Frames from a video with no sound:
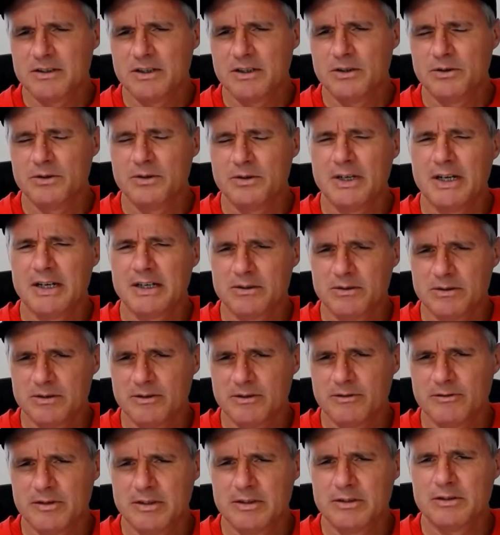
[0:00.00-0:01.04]
that you're not going
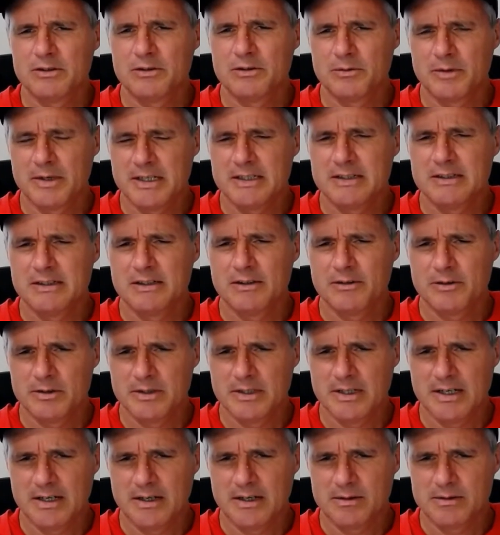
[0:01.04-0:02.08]
to finish the race in
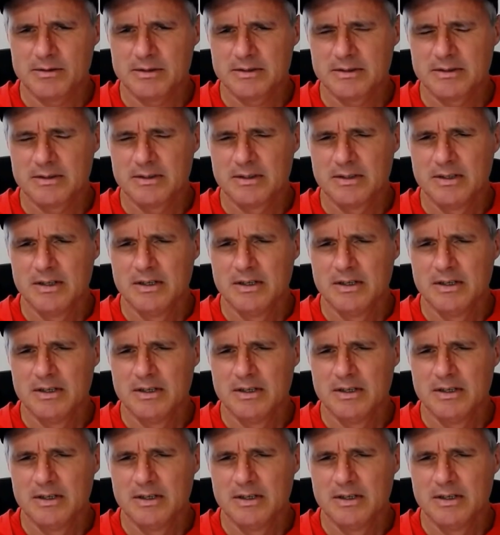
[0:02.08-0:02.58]
30 hours.